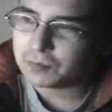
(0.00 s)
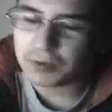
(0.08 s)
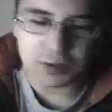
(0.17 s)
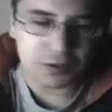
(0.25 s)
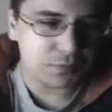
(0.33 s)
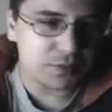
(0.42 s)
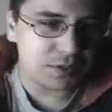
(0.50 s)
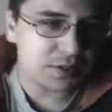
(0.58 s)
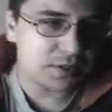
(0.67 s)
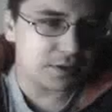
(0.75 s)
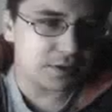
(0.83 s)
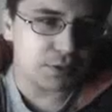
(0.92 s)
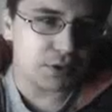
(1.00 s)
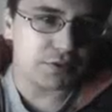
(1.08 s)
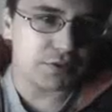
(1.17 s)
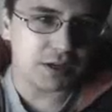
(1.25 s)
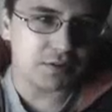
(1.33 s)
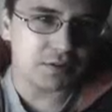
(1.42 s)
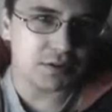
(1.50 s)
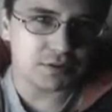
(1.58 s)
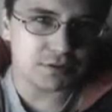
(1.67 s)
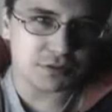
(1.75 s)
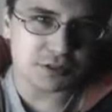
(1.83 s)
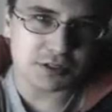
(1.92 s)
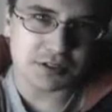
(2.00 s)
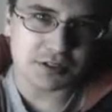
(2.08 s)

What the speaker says: working with their bow and arrows,